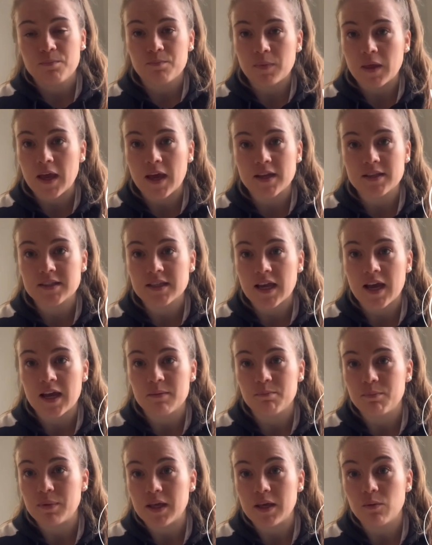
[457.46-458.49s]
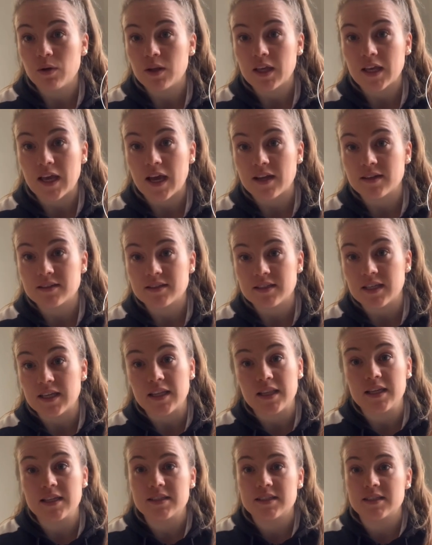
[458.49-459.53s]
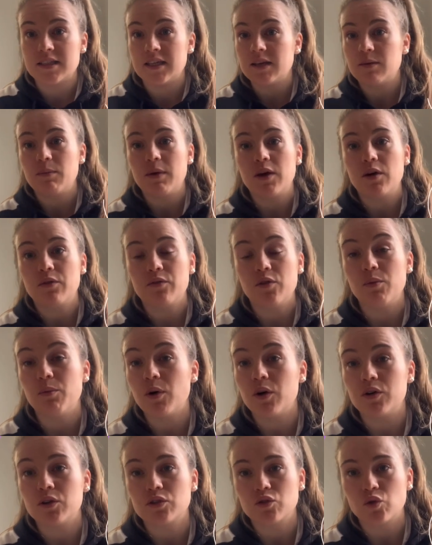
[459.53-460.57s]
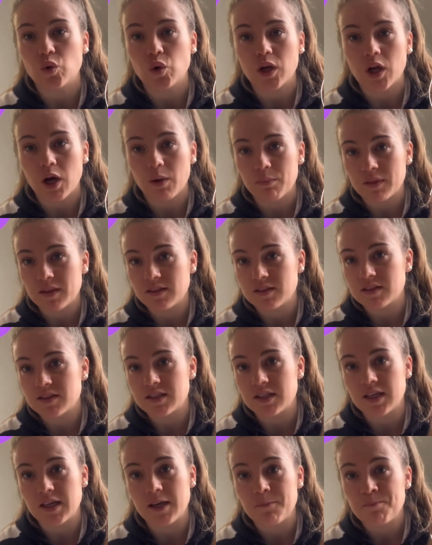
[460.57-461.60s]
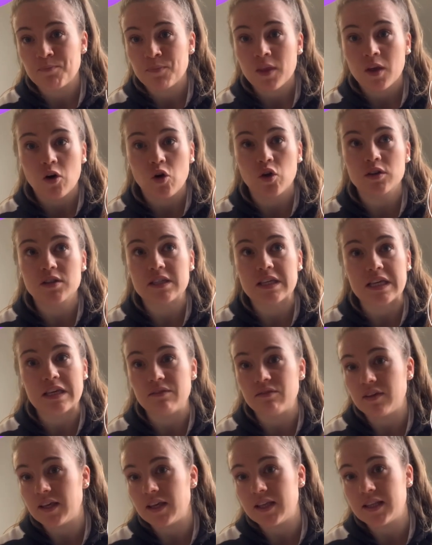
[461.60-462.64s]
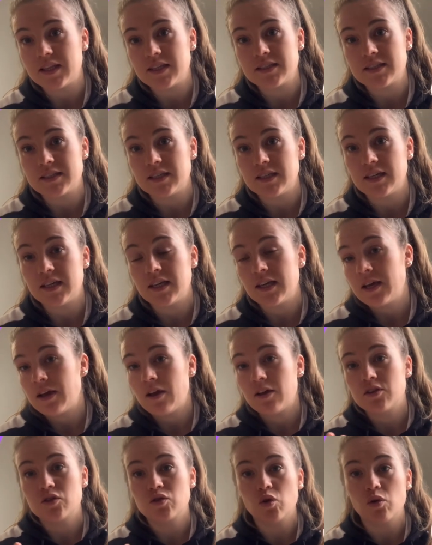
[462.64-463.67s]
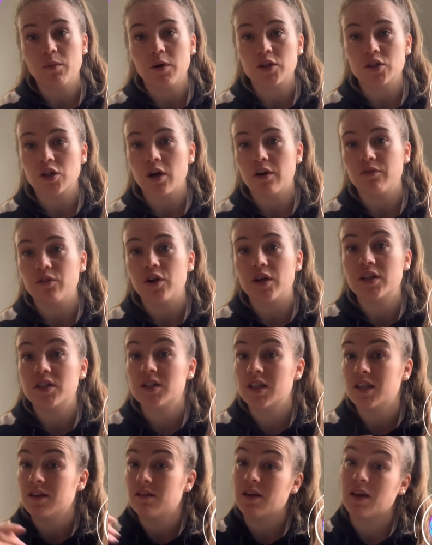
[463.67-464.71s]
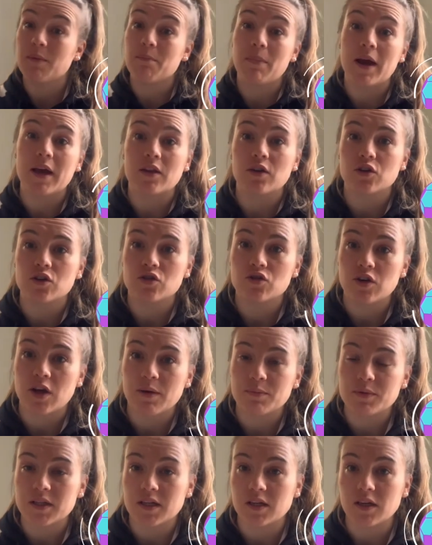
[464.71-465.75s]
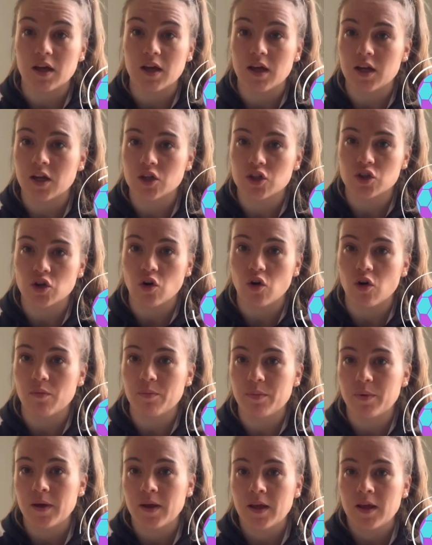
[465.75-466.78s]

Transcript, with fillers: kids can't be what they can't see. They see male footballers growing up. They see on TV. They see so much coverage. They can buy their strips in that in a shop.